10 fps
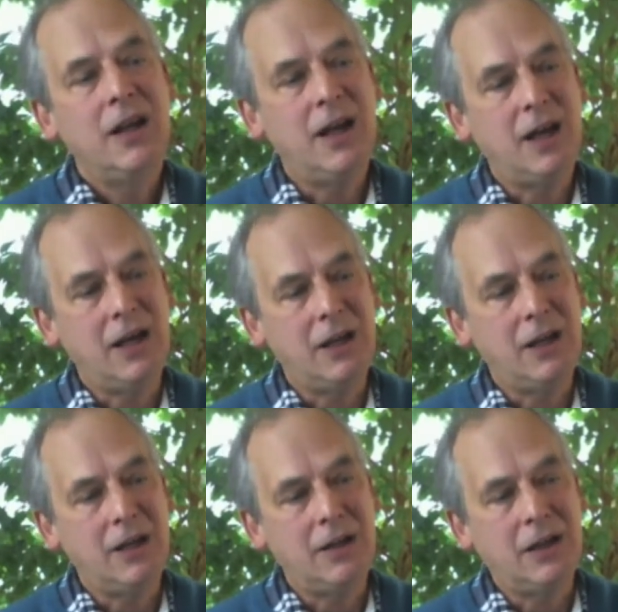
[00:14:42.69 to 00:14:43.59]

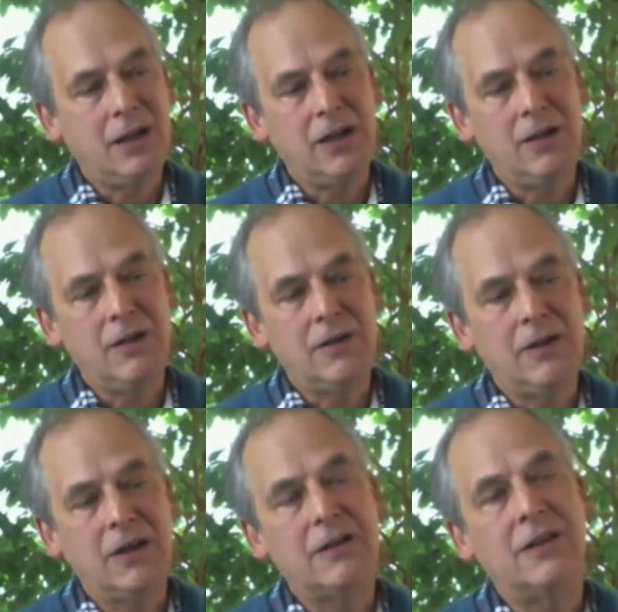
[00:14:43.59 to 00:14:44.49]
and uh,
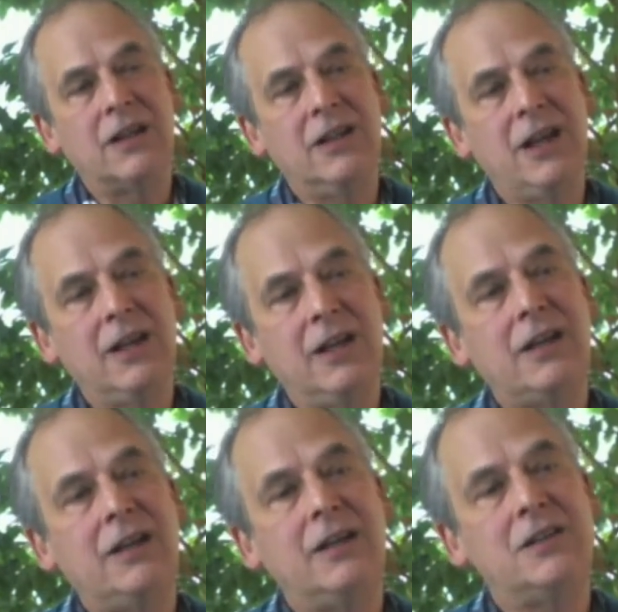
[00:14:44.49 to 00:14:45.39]
the the
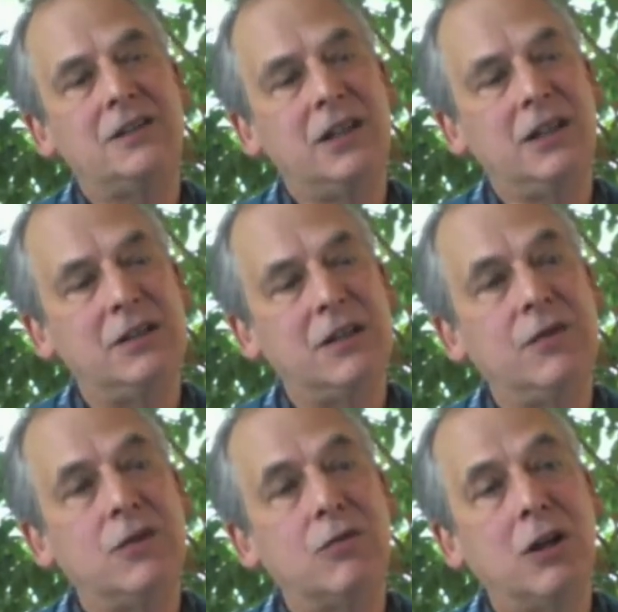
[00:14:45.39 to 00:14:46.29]
Connecticut Exchange. If
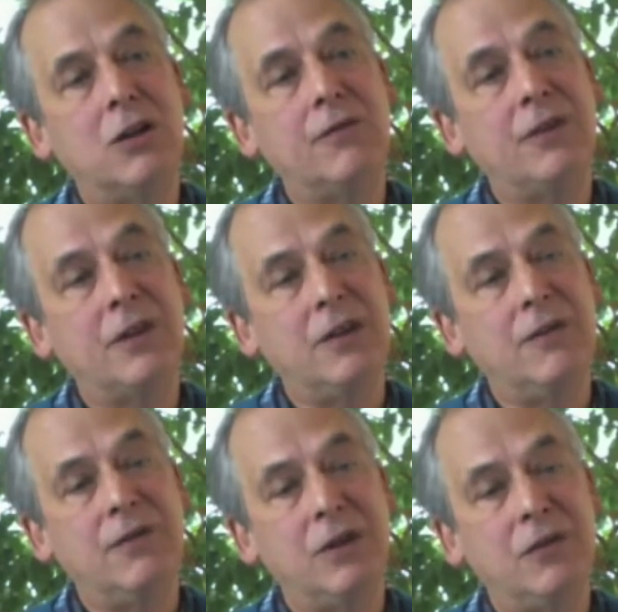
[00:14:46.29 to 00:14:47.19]
you qualify,
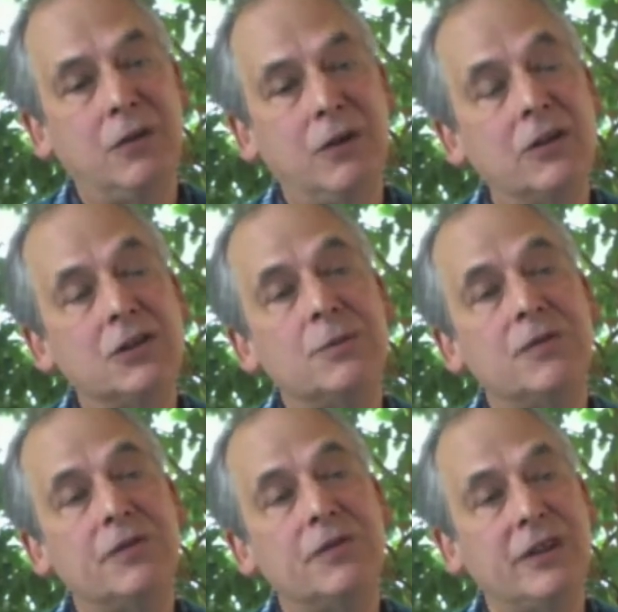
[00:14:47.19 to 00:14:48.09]
if if you're eligible
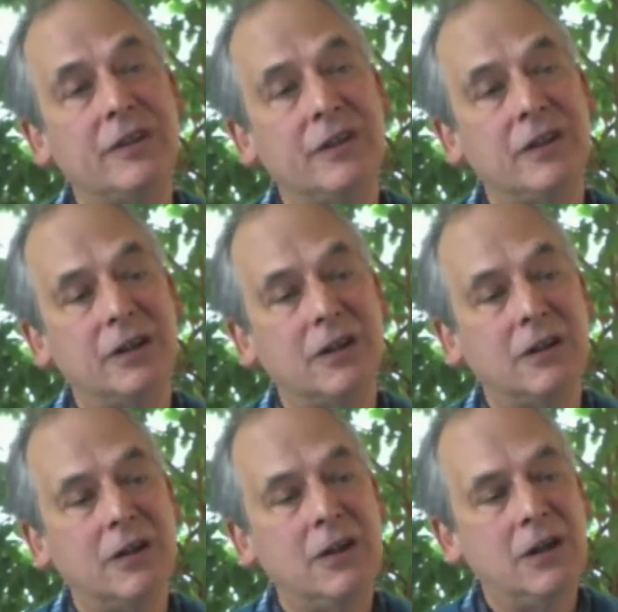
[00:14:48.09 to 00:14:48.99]
for CSR,
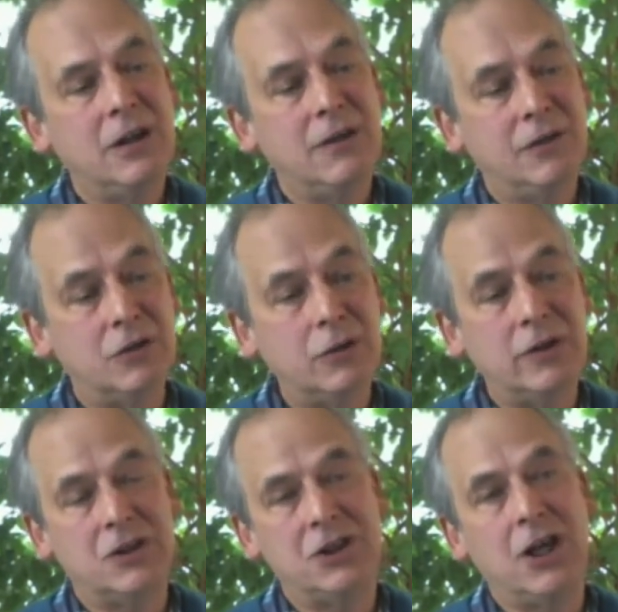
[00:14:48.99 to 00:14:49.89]
if you're
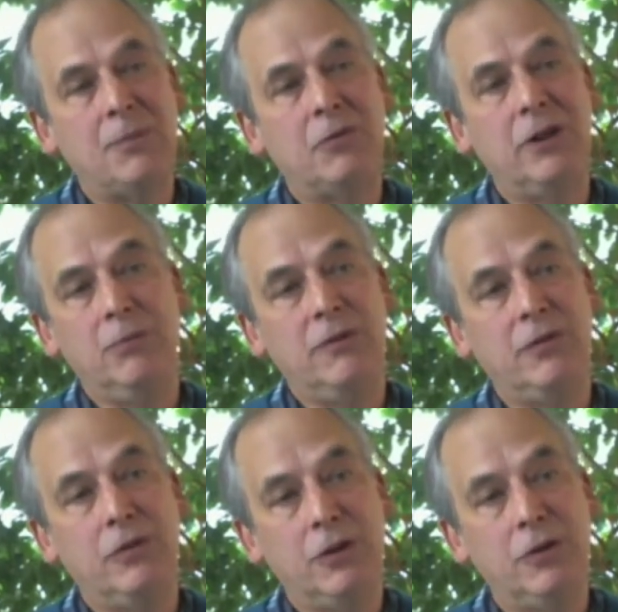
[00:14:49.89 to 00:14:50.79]
doing the shop around
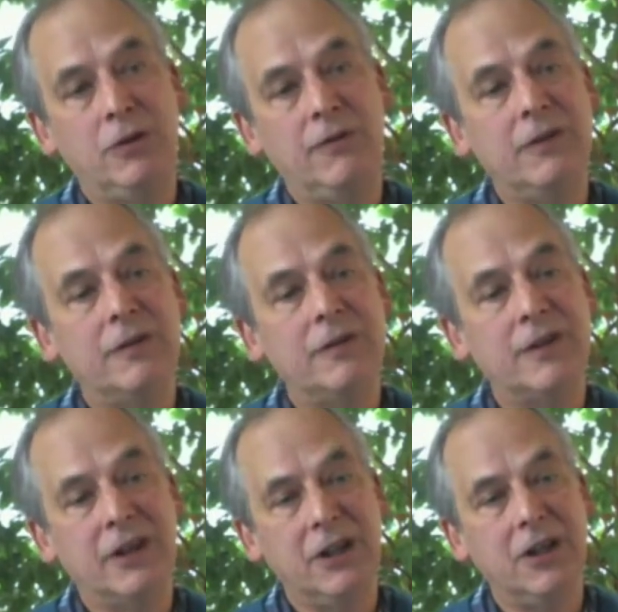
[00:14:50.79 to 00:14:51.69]
before you even
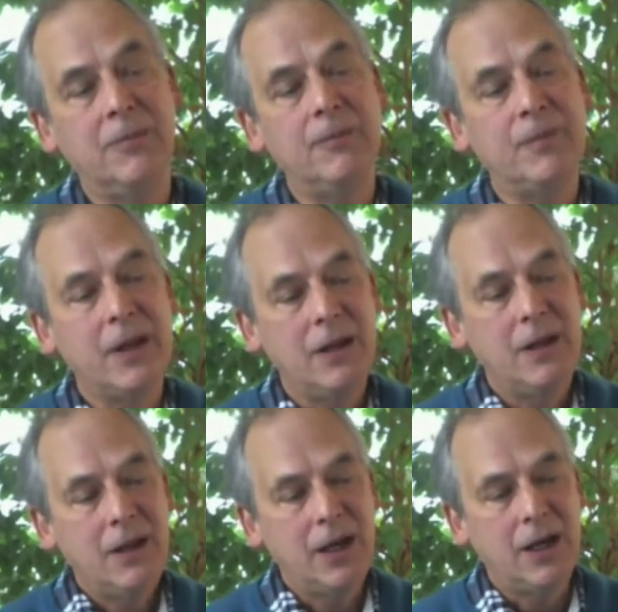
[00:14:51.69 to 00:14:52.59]
sign up,
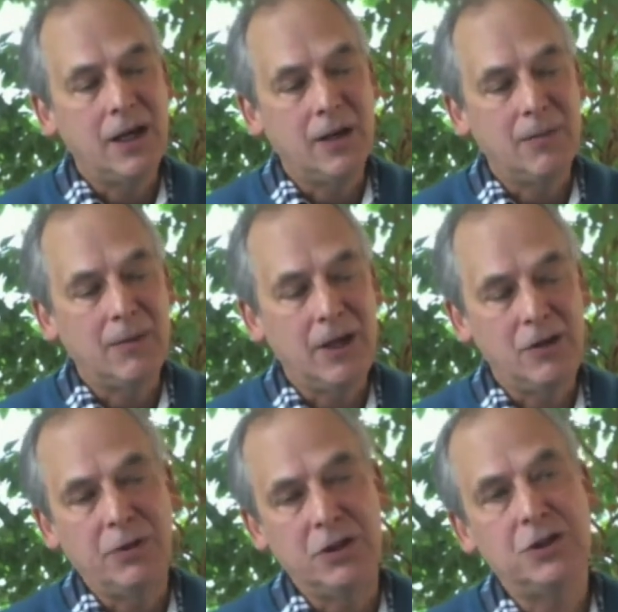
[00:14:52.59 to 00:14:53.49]
uh, and
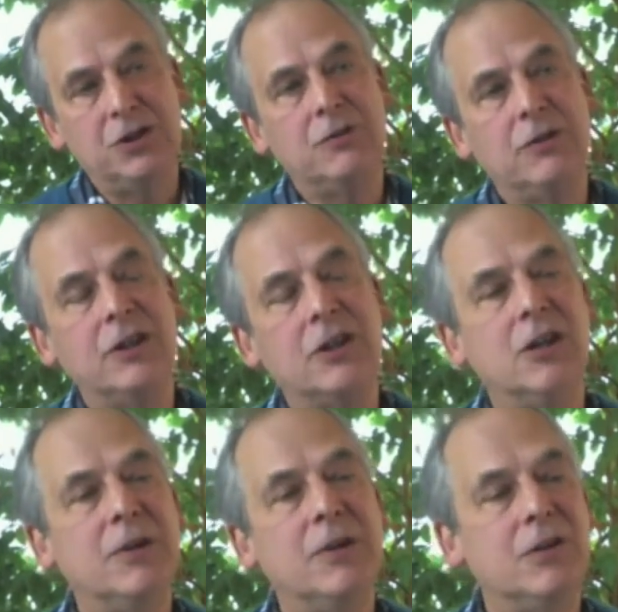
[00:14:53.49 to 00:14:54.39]
you punch in your
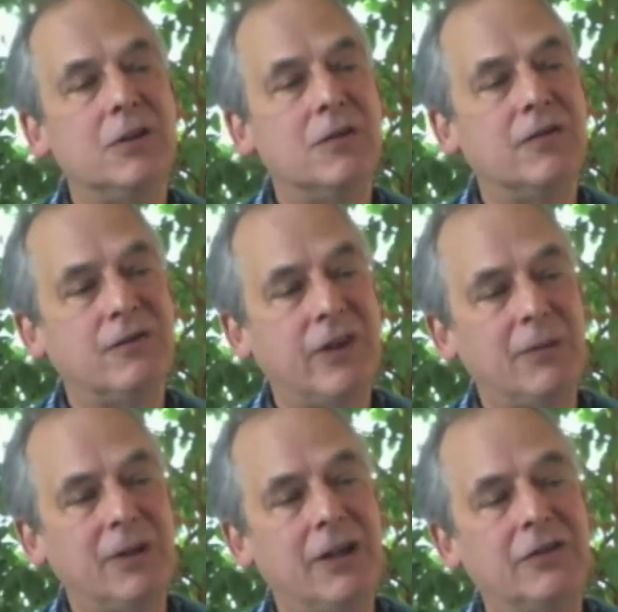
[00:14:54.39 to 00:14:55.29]
income and your
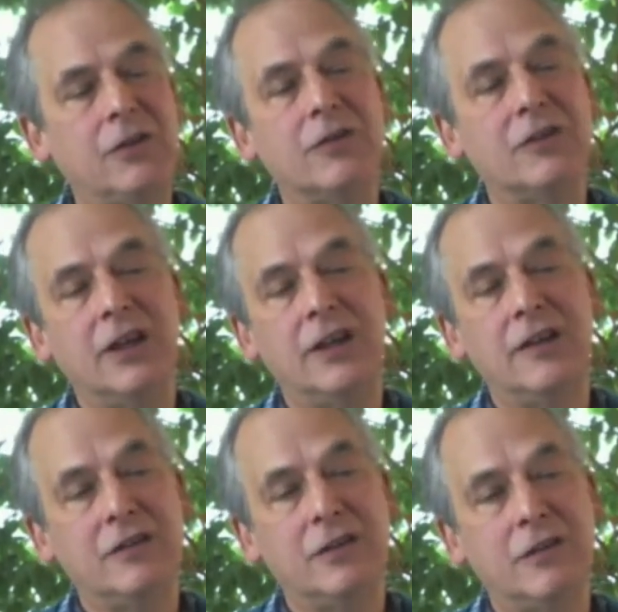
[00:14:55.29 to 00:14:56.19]
family household size,
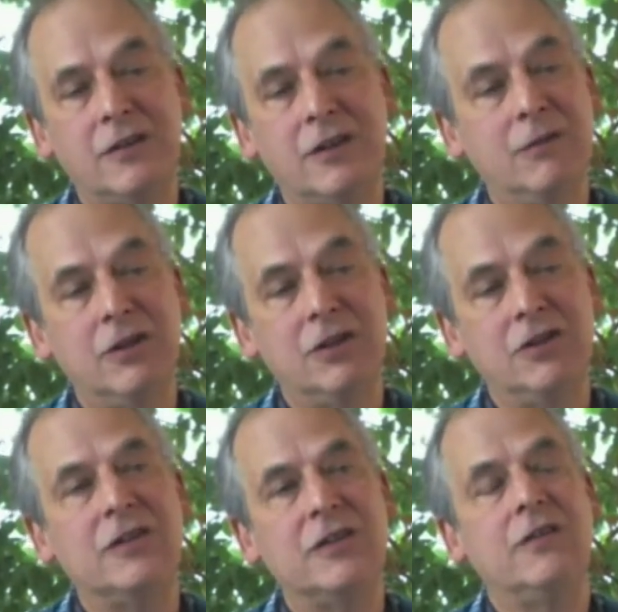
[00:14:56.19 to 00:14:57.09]
it's just it really
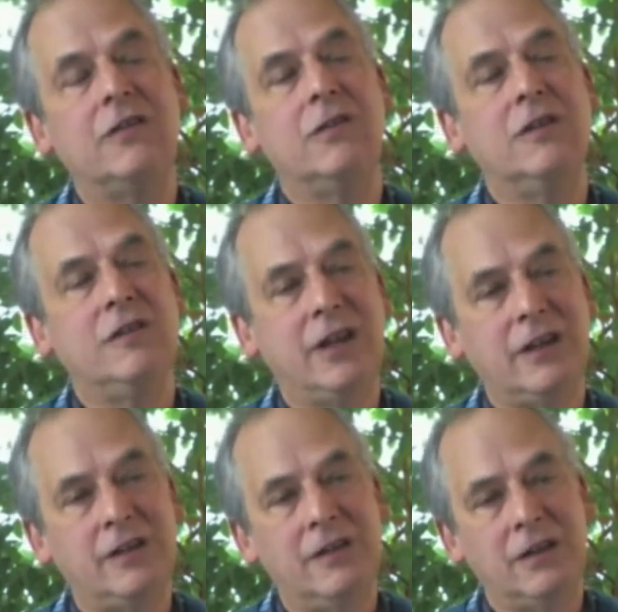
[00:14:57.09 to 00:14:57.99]
just takes 30
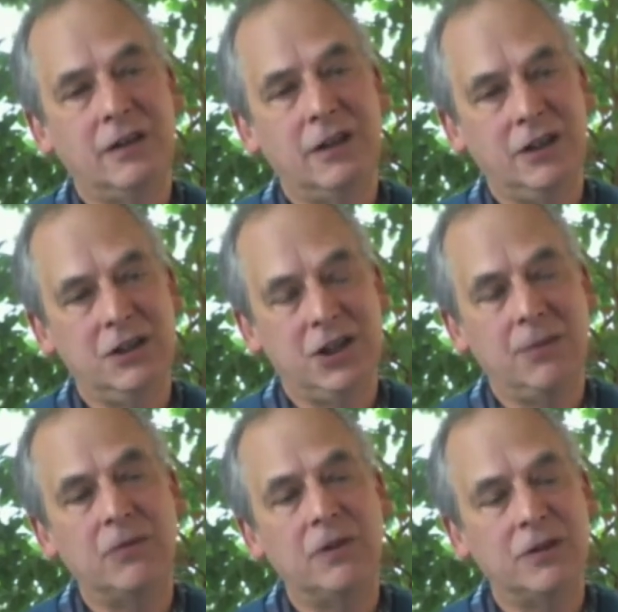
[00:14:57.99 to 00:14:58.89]
seconds on any
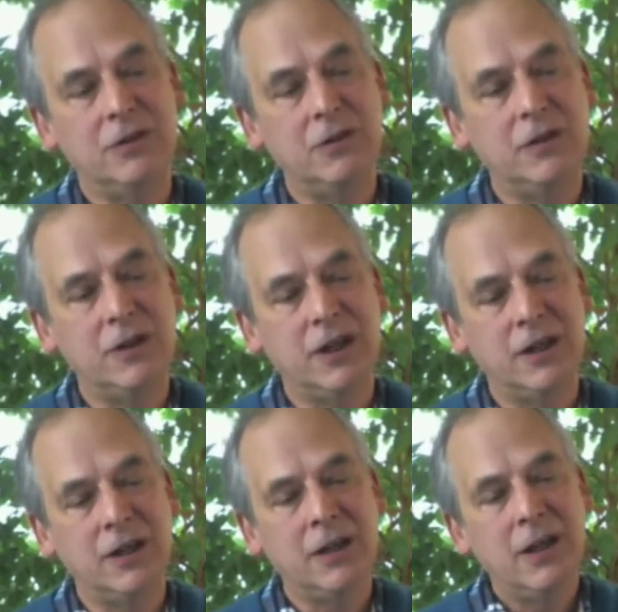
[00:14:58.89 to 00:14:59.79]
shop around to do that.
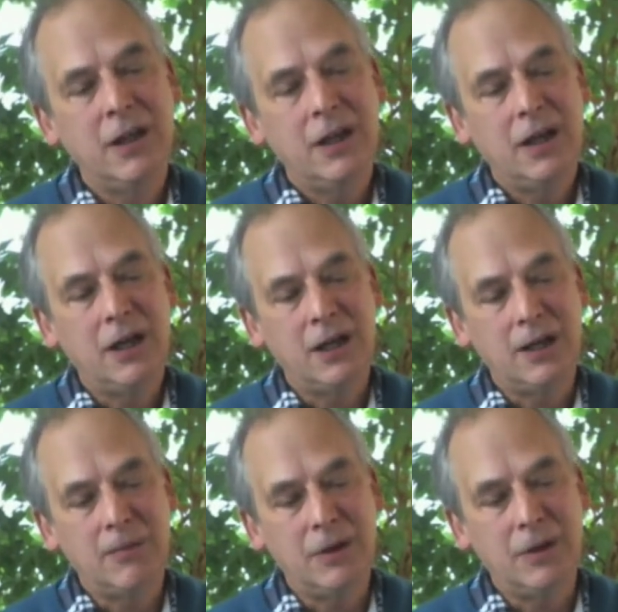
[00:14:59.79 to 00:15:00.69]

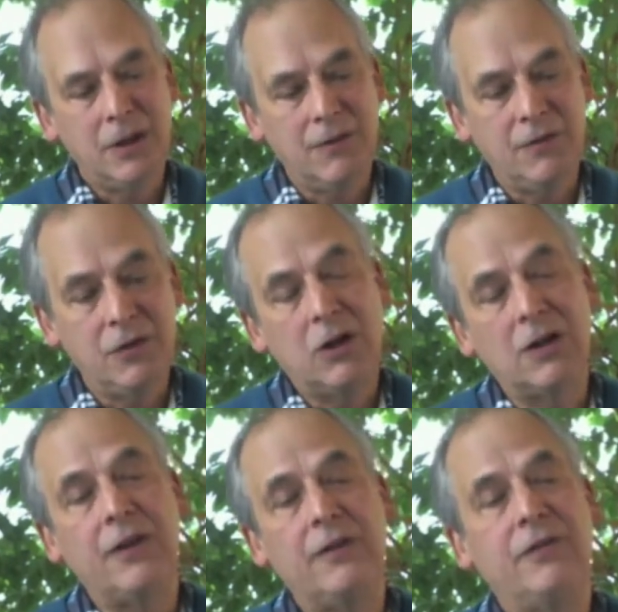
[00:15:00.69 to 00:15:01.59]
Um, if you
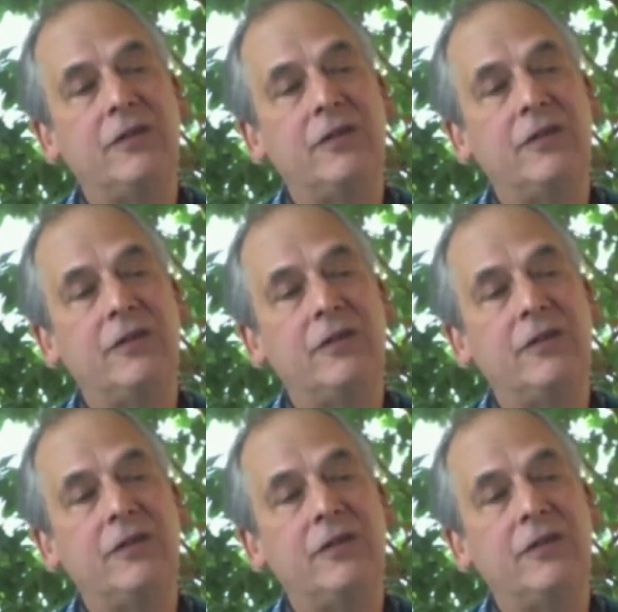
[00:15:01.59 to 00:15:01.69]
qualify for